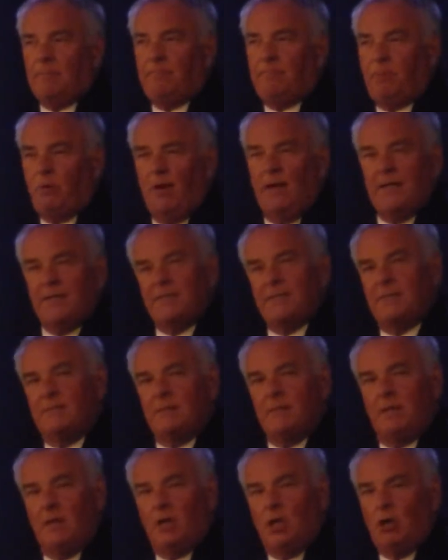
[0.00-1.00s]

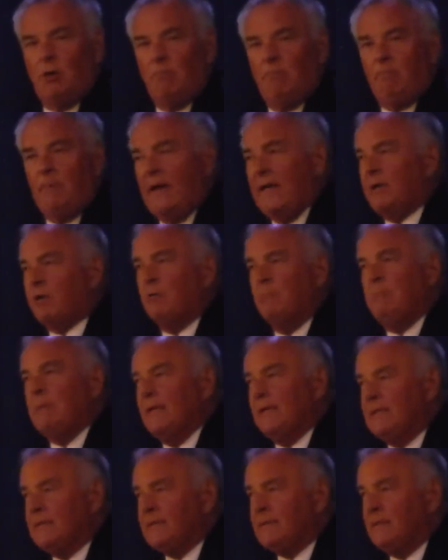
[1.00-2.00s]
Press, make or
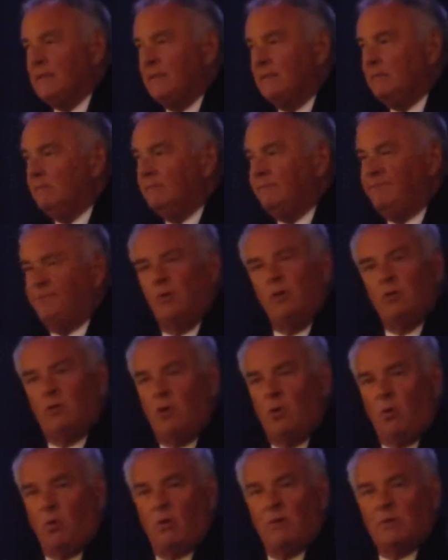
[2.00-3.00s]
miss, full
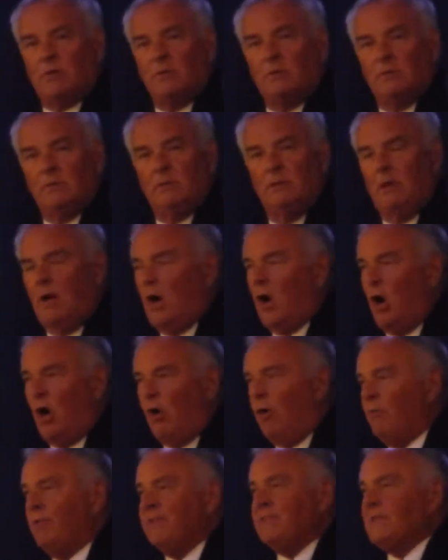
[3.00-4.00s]
court,
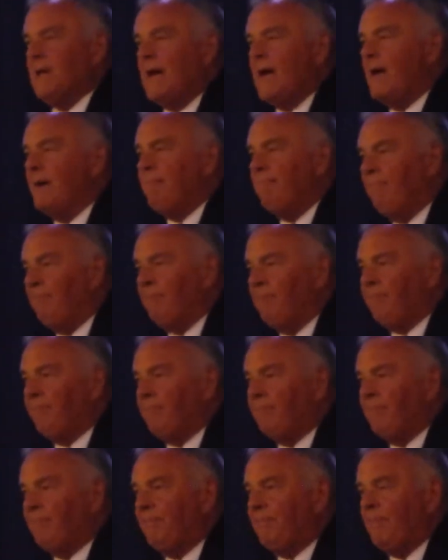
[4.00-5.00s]
all the time.
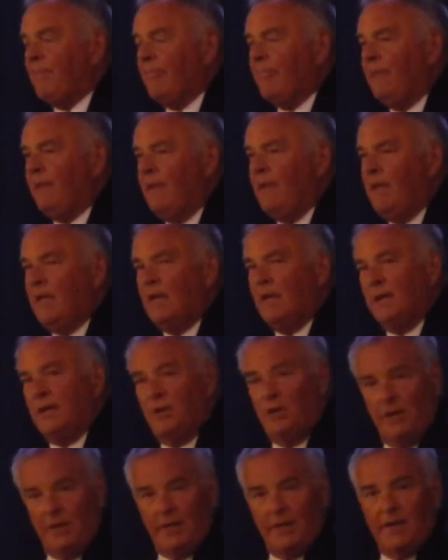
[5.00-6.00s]

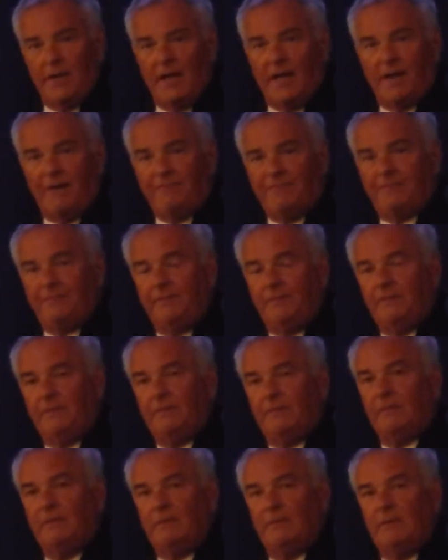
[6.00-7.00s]
Good enough
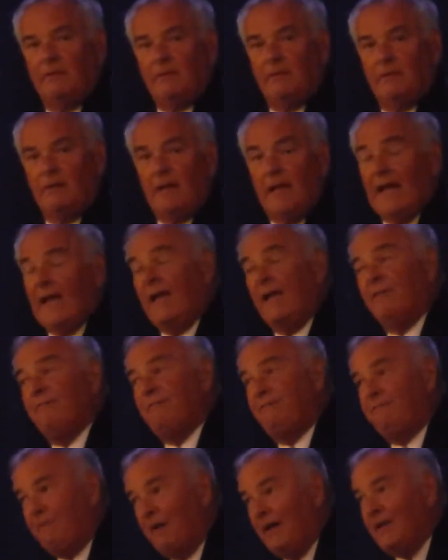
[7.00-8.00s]

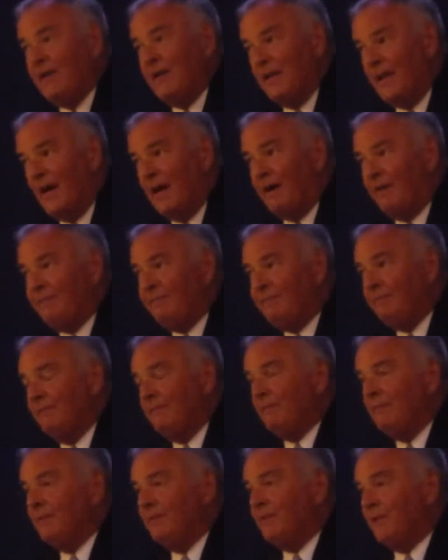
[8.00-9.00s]
and fun enough
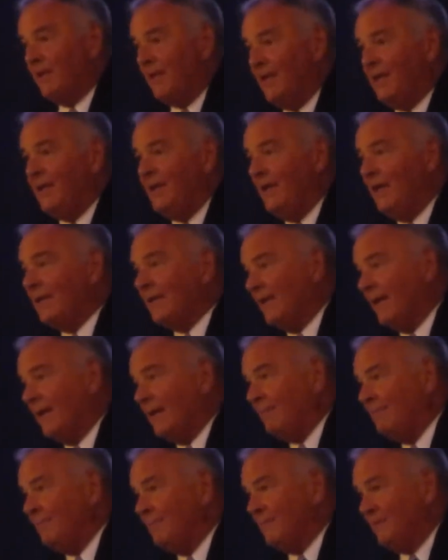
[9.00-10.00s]
to get a
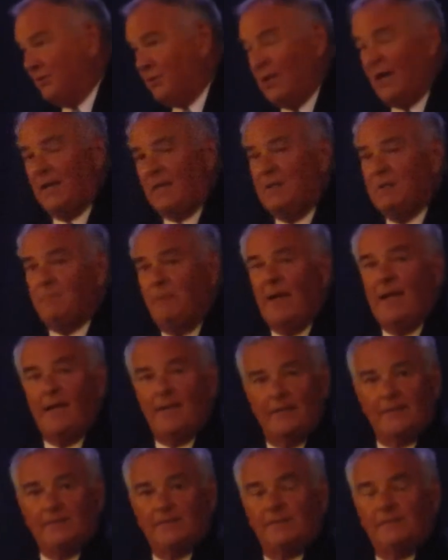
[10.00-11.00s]
nickname, Chinese
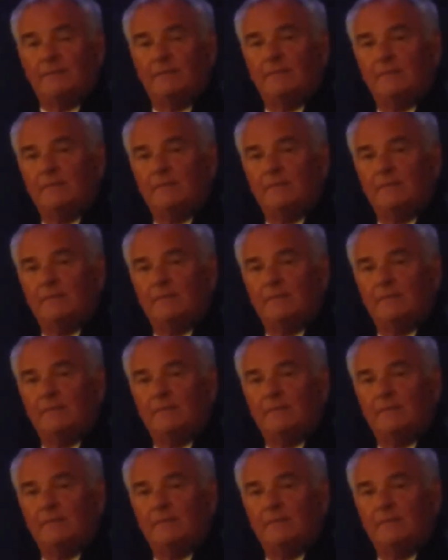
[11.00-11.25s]
Bandits.